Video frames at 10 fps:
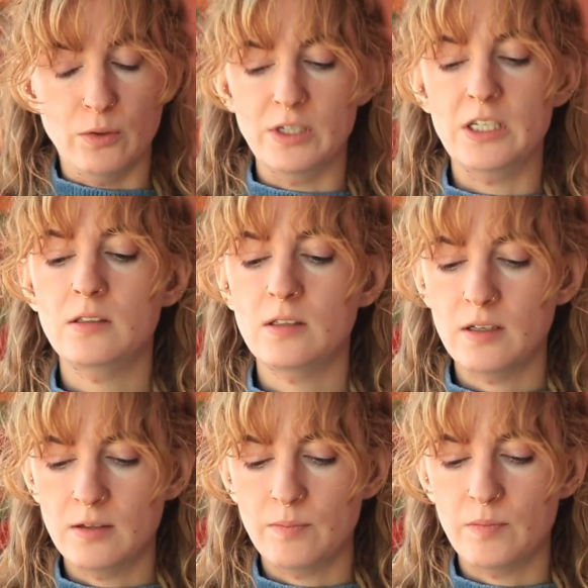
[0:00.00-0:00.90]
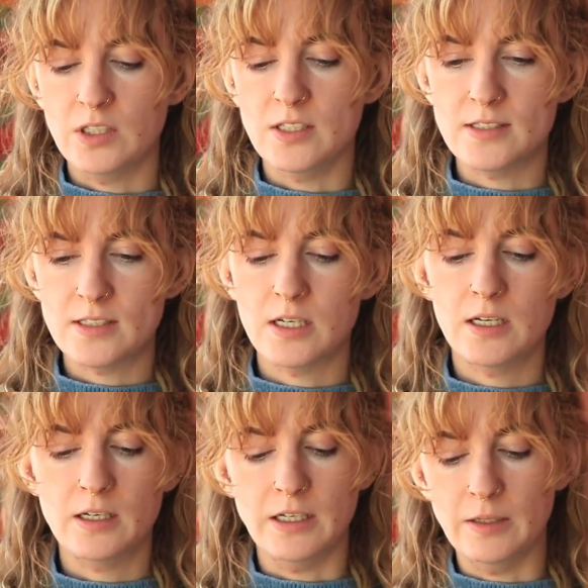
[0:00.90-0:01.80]
with it. I just
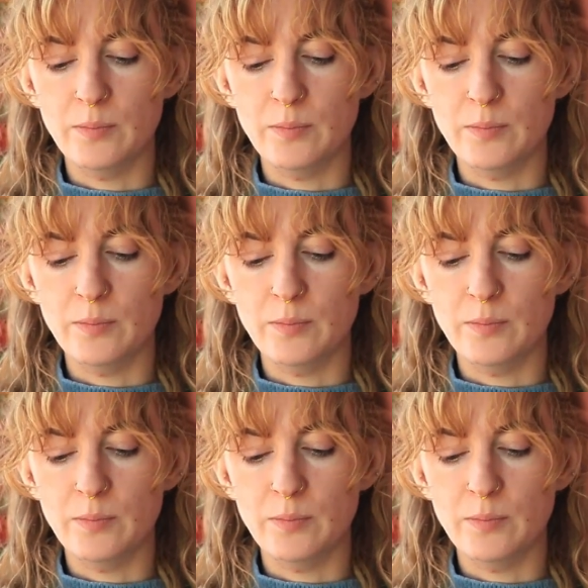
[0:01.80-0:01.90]
need.